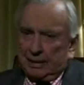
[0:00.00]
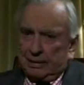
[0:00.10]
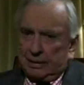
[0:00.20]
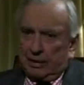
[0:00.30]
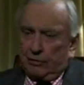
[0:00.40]

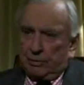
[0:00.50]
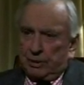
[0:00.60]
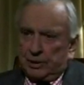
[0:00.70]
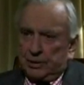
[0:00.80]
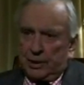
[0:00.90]
that the
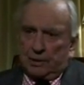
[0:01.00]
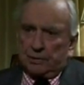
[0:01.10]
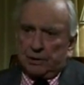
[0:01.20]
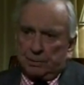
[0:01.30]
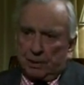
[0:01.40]
government is
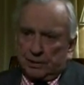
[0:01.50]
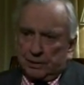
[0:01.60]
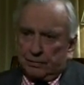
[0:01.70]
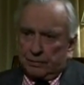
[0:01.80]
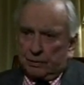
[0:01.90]
not
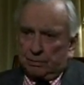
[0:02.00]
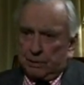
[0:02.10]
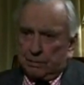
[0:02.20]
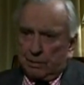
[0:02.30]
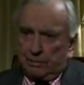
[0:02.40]
responsive to the
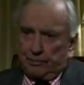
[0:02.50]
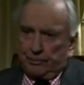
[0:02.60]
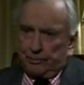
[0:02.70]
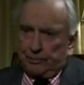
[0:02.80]
people,